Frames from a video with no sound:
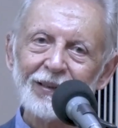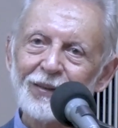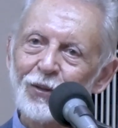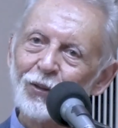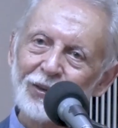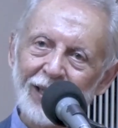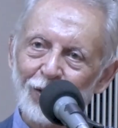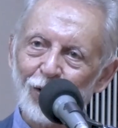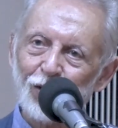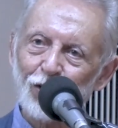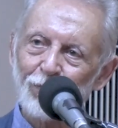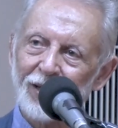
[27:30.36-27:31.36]
So that
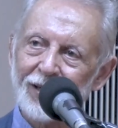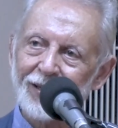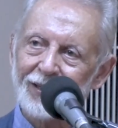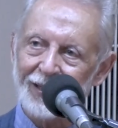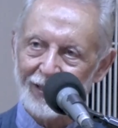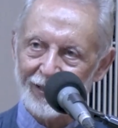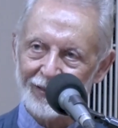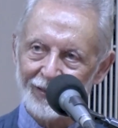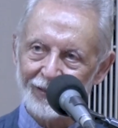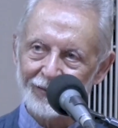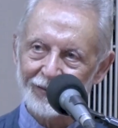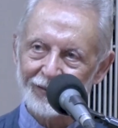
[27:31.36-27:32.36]
also makes it integral.